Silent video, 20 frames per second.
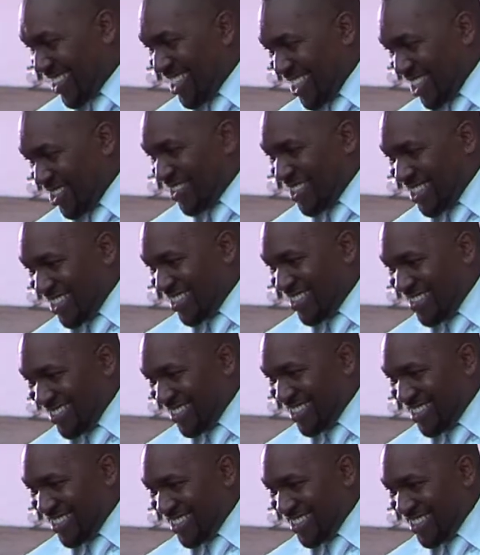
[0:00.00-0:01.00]
How are you?
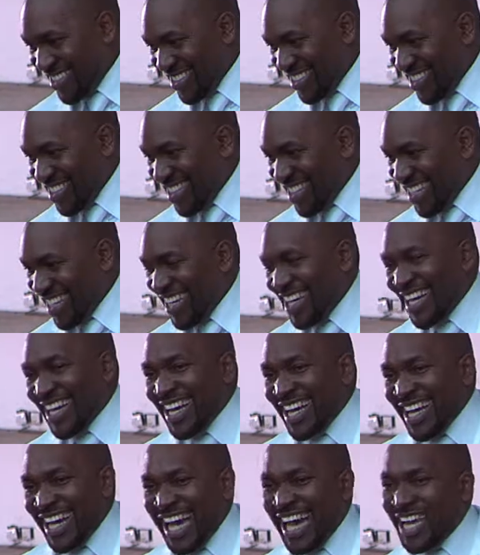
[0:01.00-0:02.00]

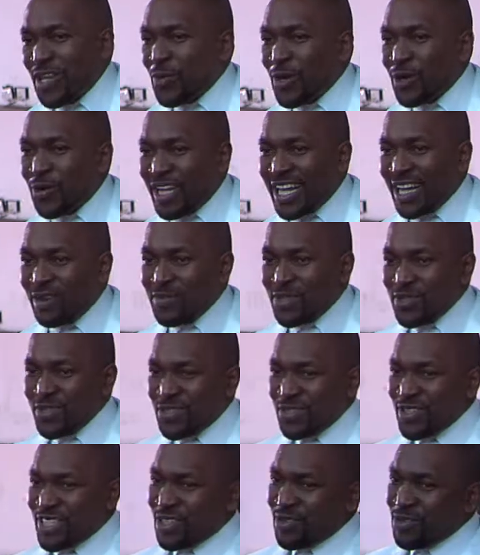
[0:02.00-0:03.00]
I welcome you
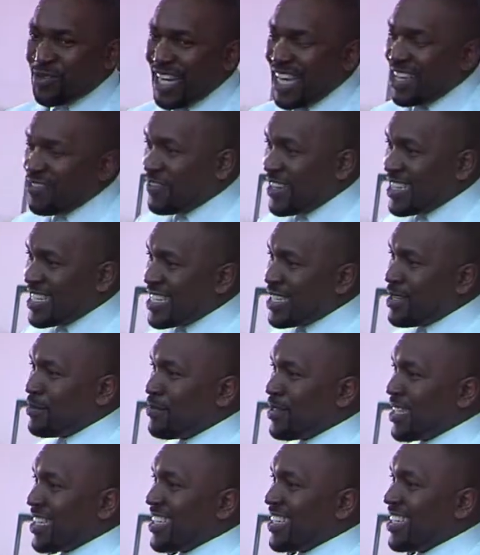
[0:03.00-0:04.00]
to Eagle Life
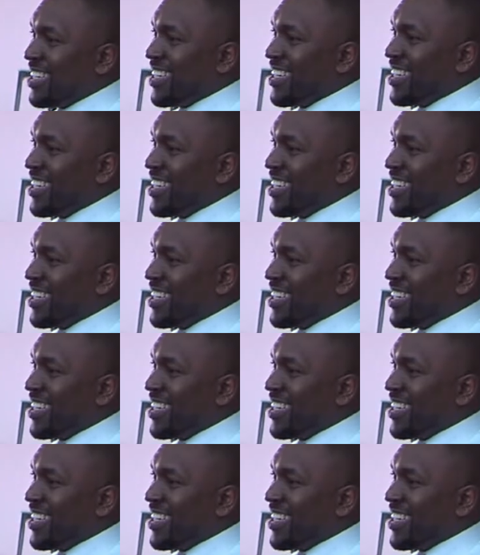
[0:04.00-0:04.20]
Assembly.